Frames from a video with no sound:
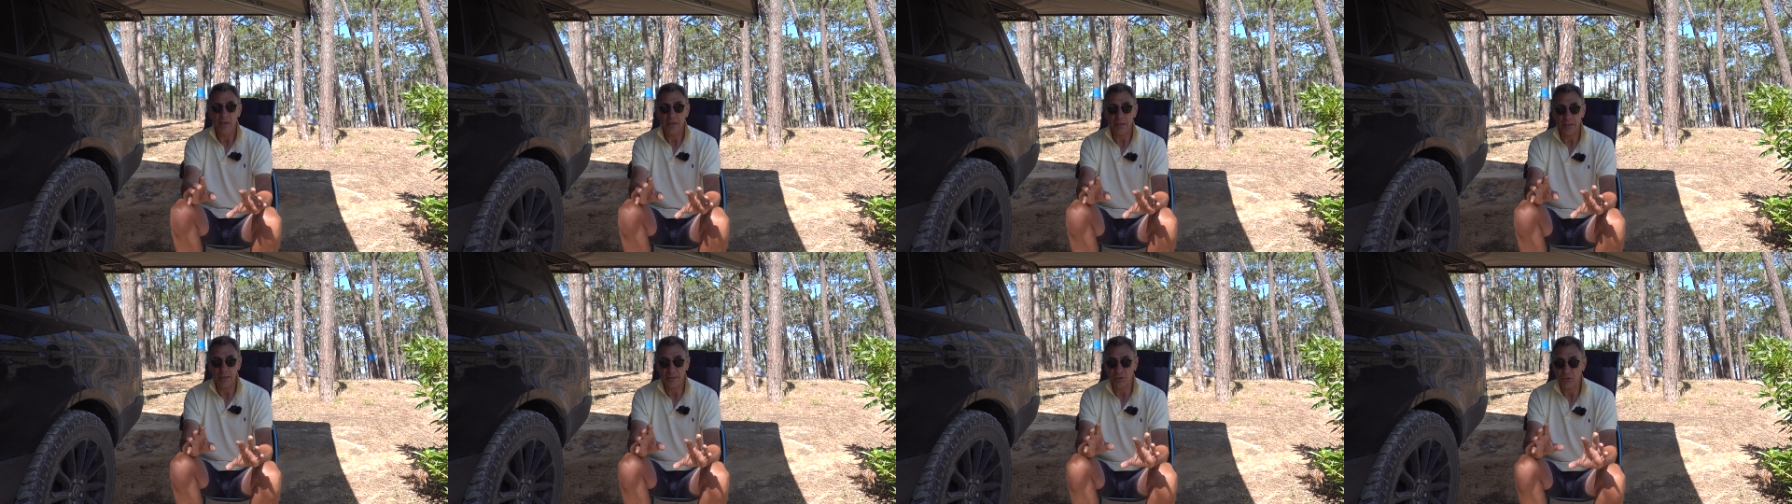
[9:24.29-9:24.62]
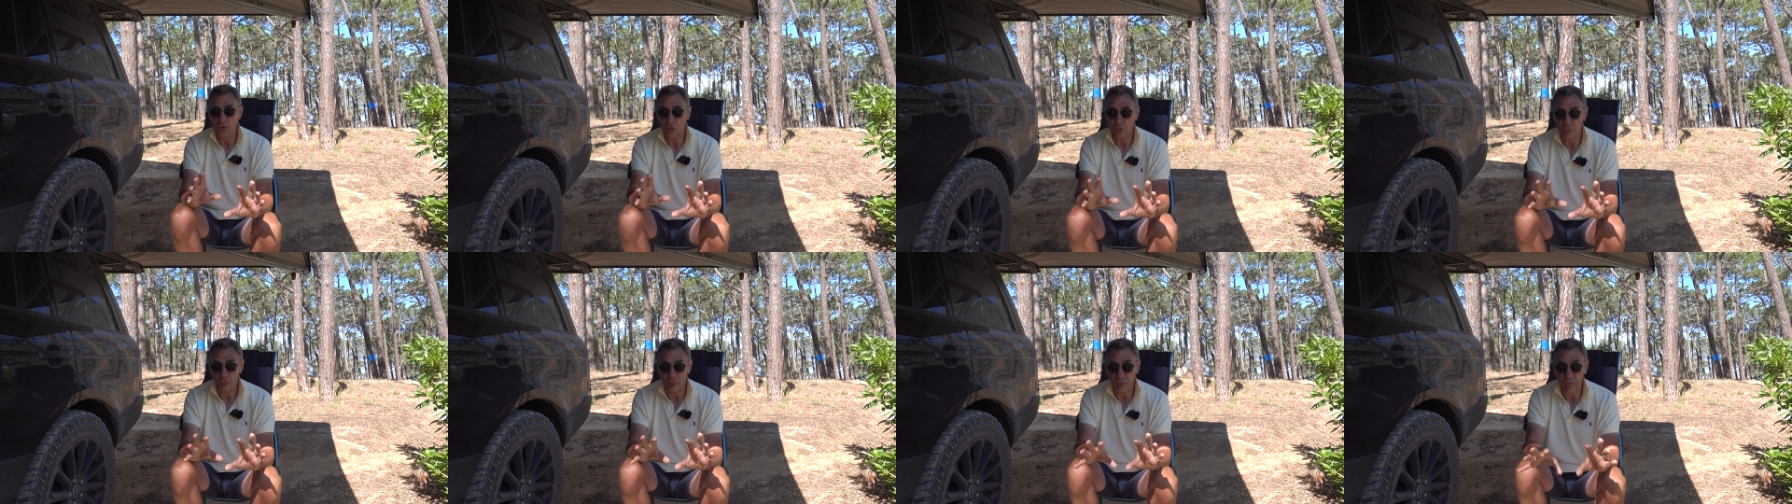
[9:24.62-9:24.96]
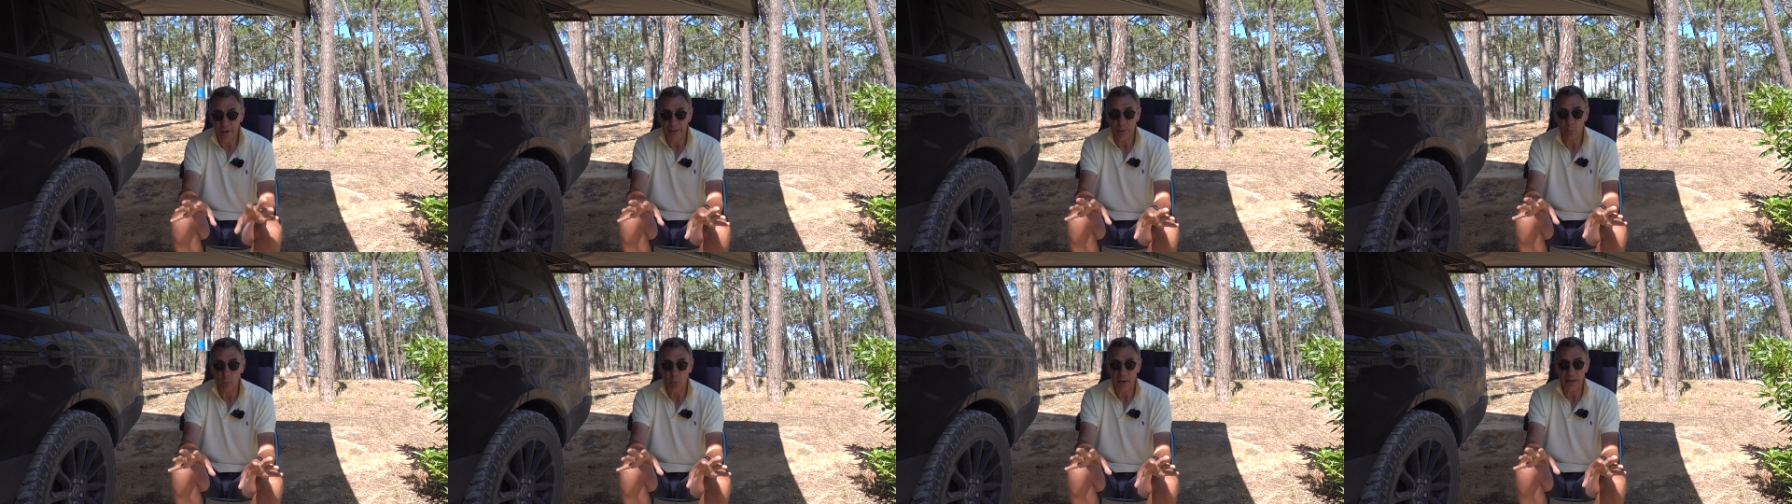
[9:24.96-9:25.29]
and it's a
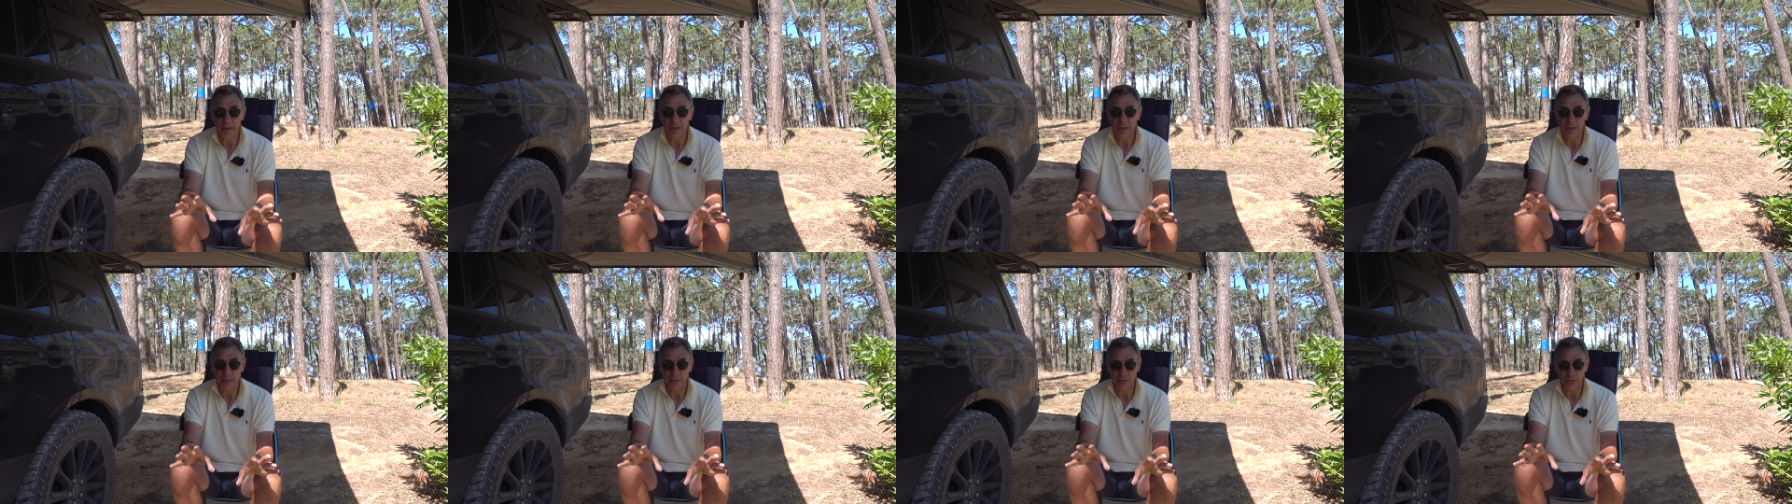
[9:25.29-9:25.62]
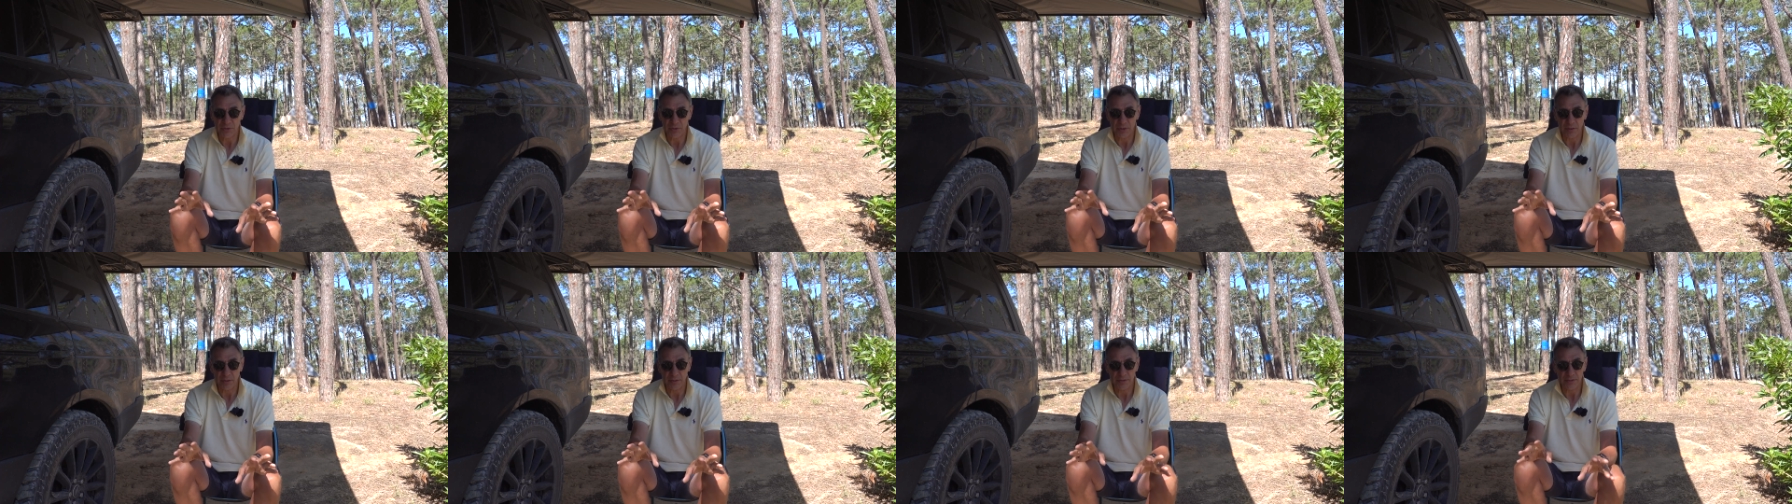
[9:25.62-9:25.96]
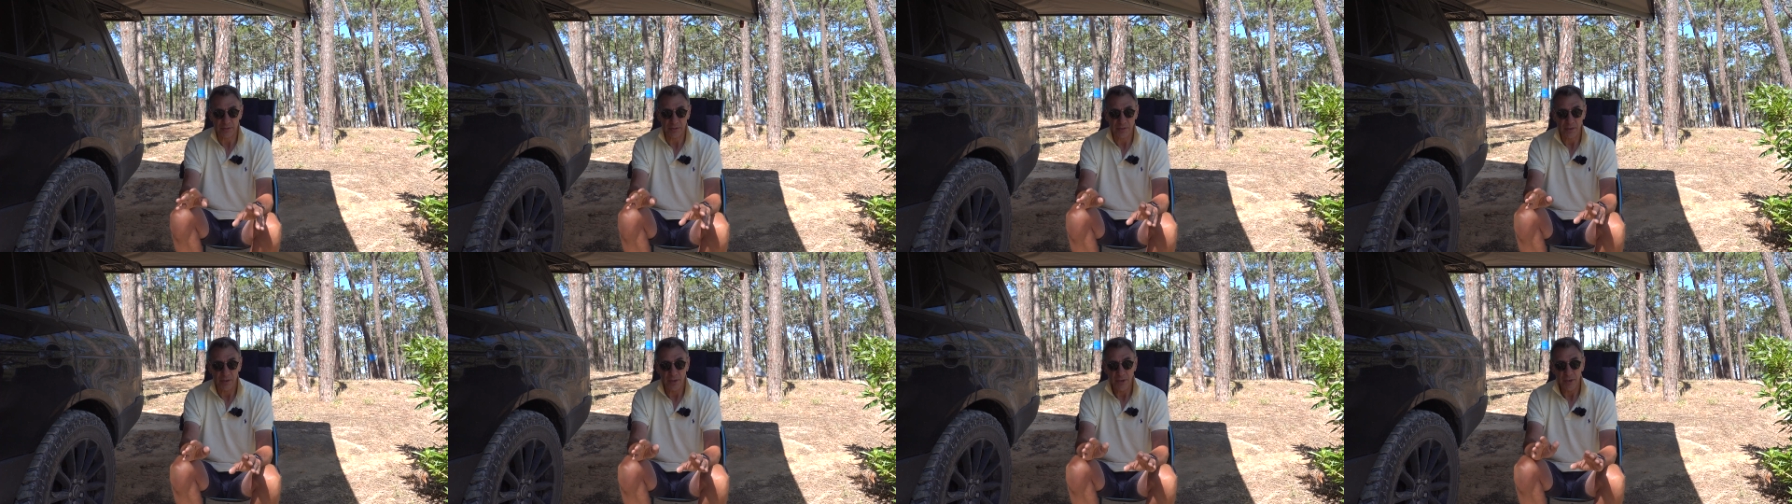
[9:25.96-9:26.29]
great way to get
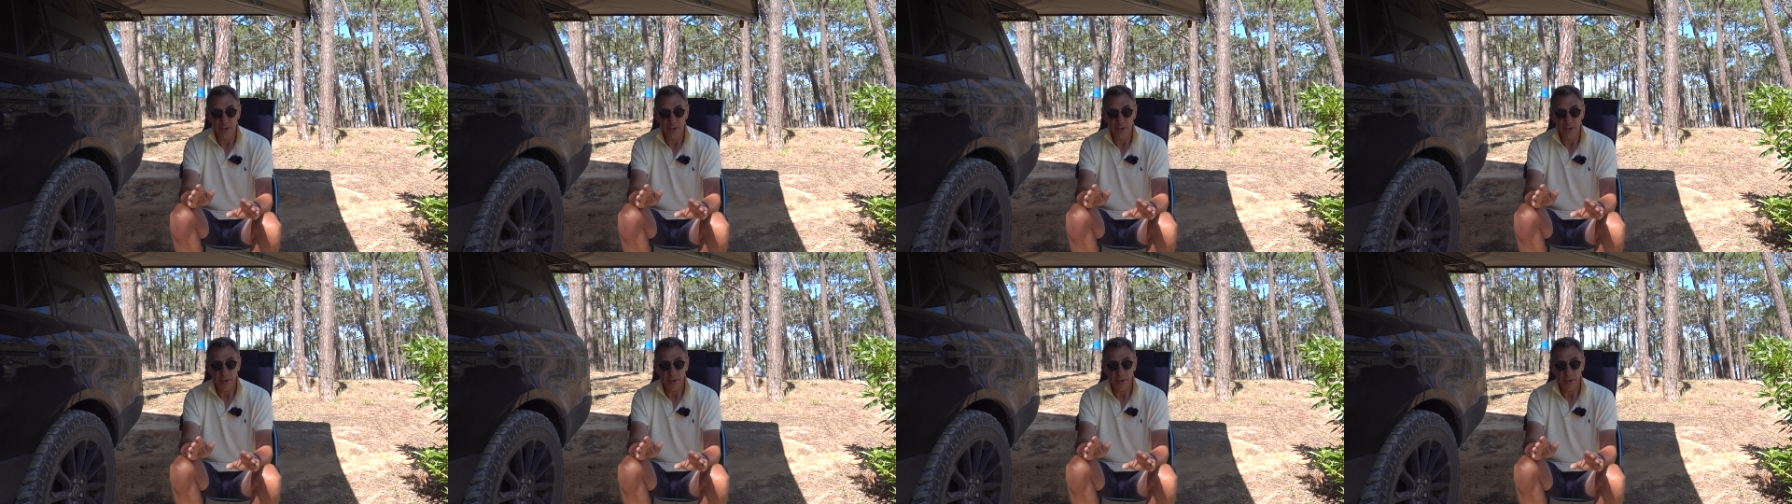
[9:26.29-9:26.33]
started.